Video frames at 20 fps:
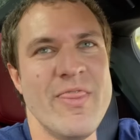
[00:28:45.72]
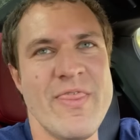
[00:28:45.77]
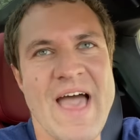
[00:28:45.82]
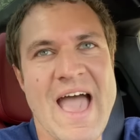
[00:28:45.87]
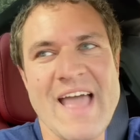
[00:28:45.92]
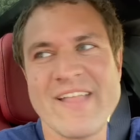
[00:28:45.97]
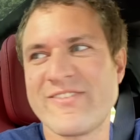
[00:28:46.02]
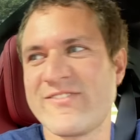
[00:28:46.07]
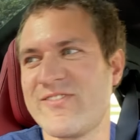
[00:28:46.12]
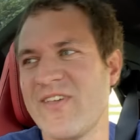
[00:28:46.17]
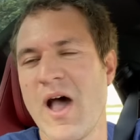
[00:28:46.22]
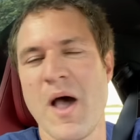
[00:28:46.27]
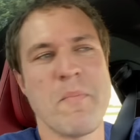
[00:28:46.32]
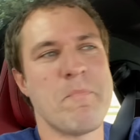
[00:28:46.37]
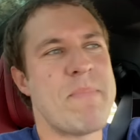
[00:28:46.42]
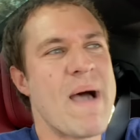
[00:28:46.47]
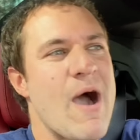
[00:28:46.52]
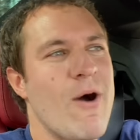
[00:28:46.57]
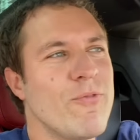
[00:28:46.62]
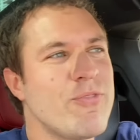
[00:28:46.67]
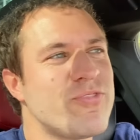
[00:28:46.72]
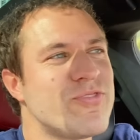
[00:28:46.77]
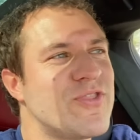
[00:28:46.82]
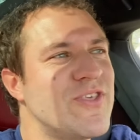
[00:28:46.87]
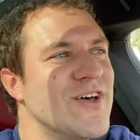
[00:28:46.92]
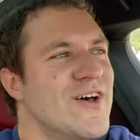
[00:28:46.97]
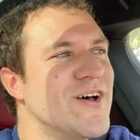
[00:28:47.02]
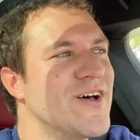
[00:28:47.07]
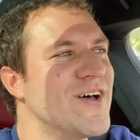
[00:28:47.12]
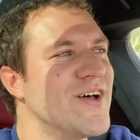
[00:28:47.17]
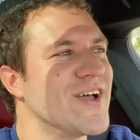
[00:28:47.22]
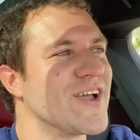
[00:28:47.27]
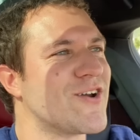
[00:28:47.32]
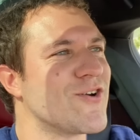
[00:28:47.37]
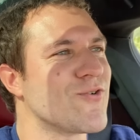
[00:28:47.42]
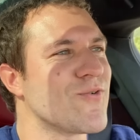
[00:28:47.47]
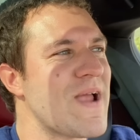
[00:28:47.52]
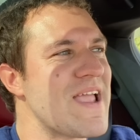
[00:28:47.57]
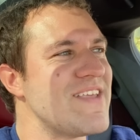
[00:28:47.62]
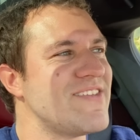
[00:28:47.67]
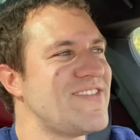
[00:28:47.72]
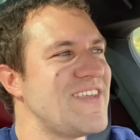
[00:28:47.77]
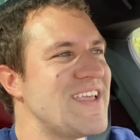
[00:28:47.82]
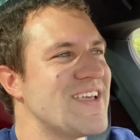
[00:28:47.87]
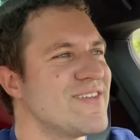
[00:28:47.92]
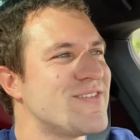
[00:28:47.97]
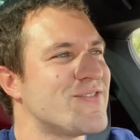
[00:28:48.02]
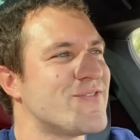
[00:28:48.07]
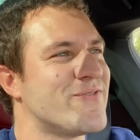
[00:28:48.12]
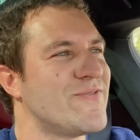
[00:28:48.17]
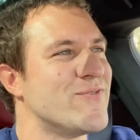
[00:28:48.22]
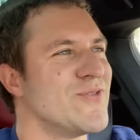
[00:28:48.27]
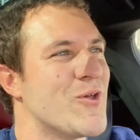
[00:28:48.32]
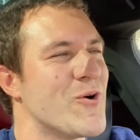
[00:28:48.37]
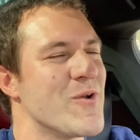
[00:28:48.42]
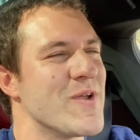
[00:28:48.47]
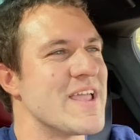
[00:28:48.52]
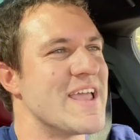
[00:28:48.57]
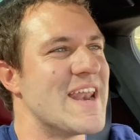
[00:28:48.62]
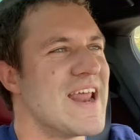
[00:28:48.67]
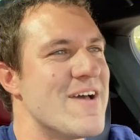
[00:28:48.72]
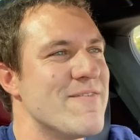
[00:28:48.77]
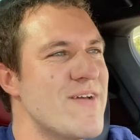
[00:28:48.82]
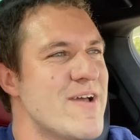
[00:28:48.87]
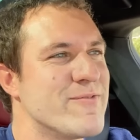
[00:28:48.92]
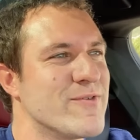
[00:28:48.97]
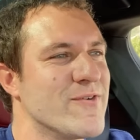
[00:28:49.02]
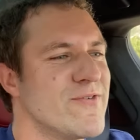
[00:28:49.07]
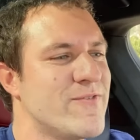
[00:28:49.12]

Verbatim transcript: that's about the craziest flooring it I've ever